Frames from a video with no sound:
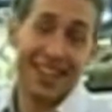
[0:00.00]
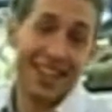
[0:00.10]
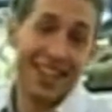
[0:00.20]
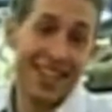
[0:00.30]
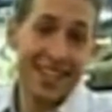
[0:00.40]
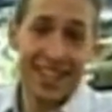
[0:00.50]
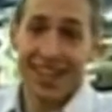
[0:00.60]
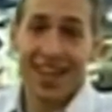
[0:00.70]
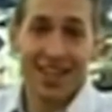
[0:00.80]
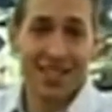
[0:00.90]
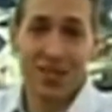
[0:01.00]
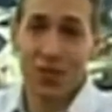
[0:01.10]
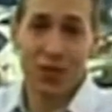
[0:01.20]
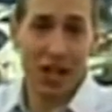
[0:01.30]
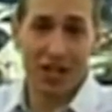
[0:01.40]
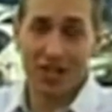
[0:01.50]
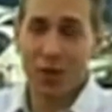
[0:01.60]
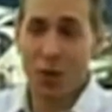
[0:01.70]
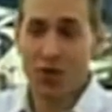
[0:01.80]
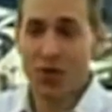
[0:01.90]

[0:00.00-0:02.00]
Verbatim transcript: Yeah, Nikki and Constance, they're jealous. Of course, in